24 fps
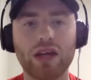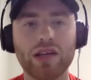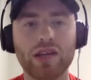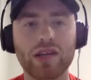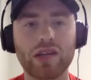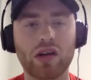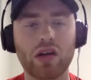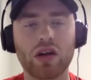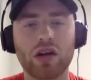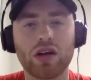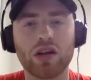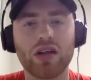
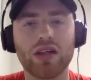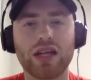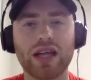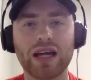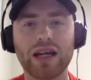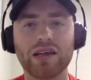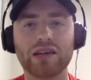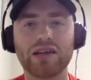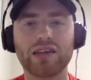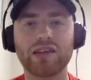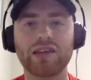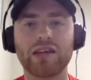don't
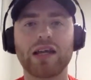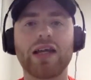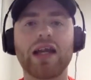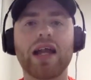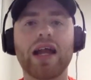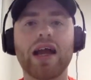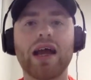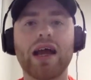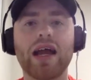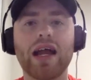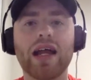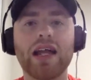understand
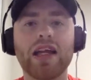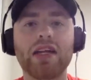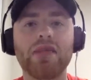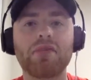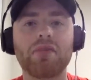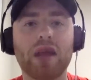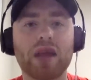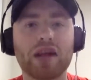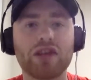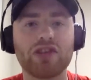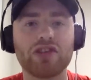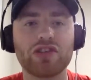how any
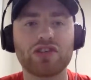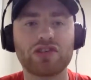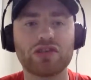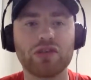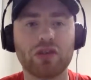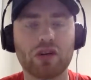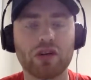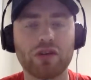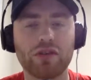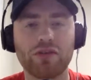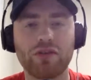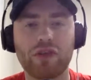Manchester
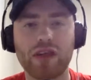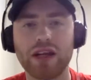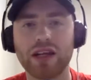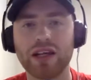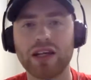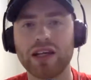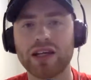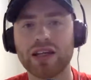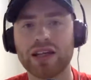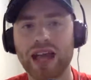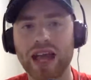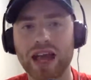United fan
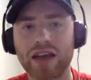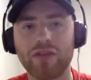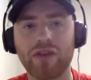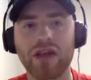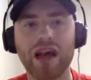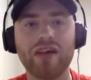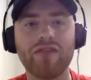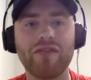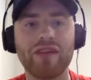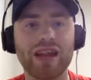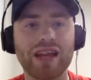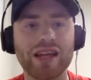can ever
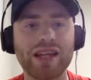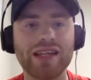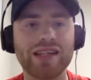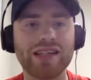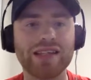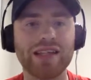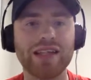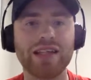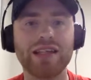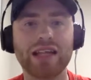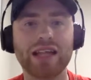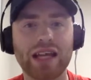have
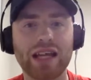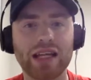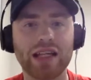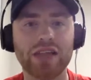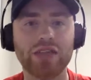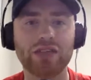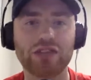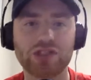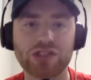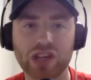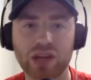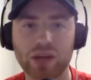anything negative
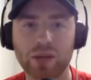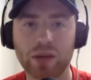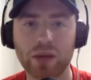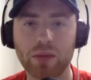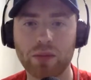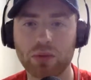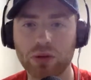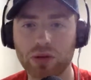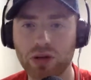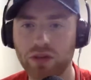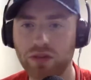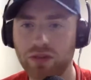to say about
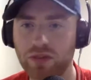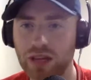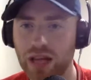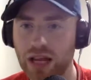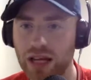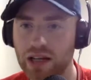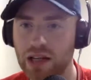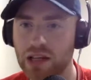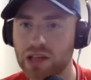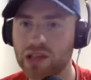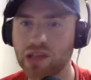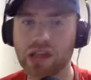Bruno
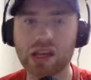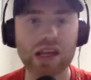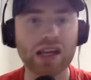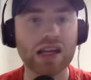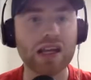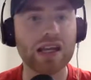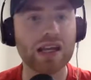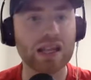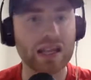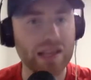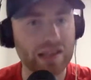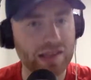Fernandes.
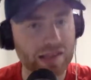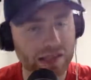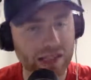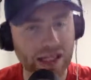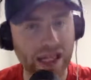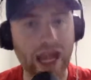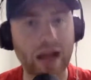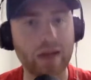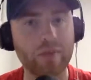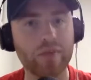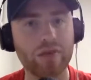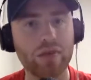He's the
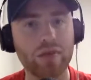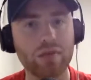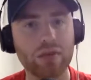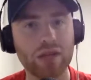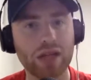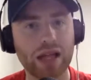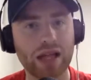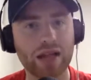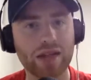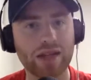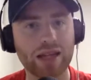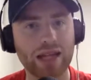captain
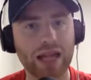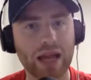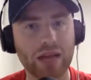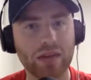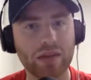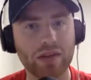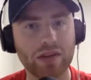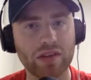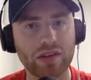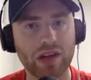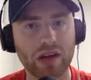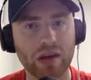without the
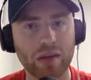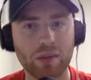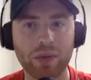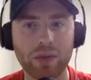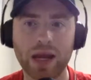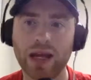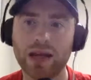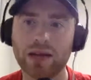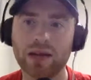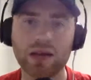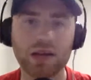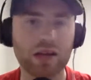captain's
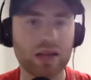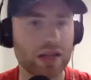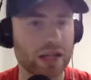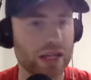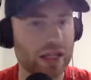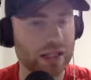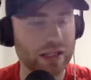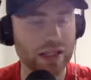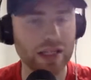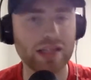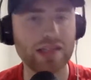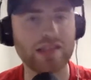armband. He
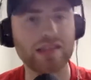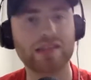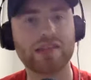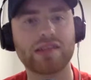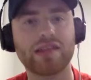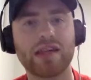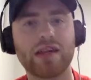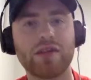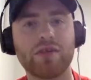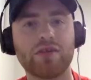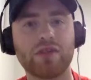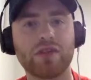leads the
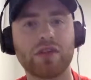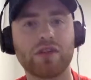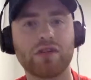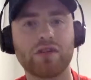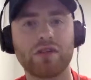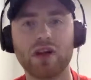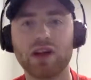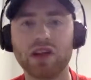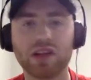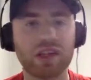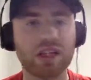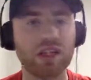team from the
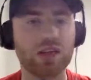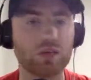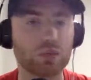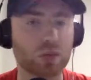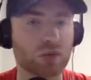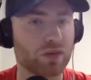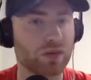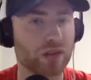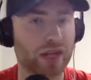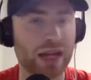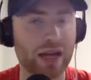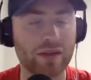front. I think he's more
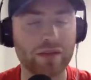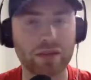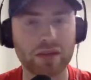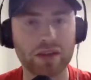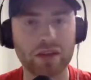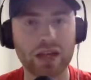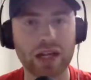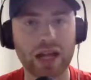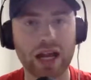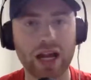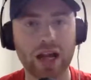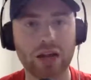of a captain
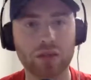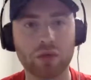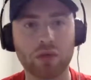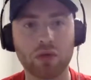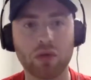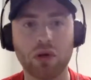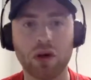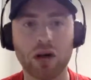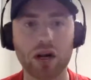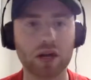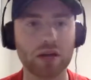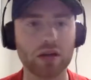than Harry
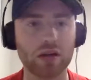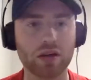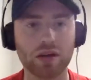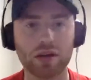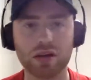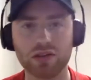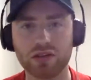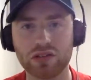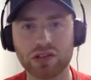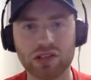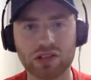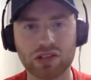Maguire, and I
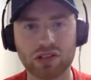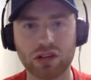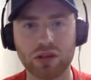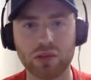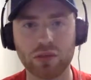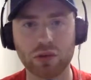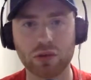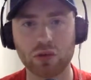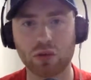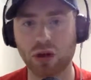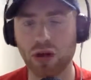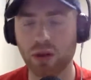don't dislike
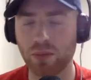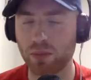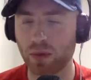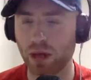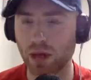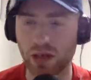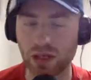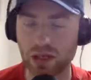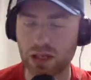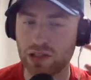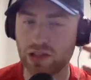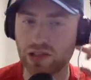Maguire,
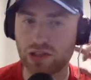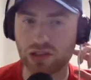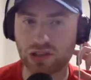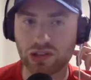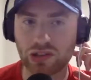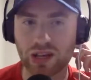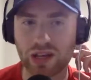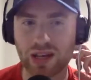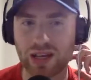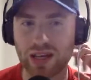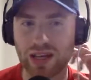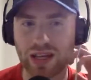but
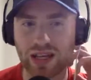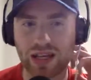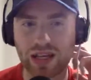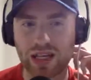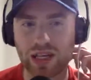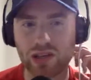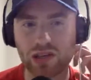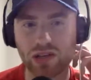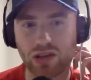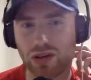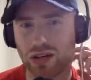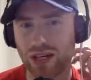
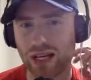he's not a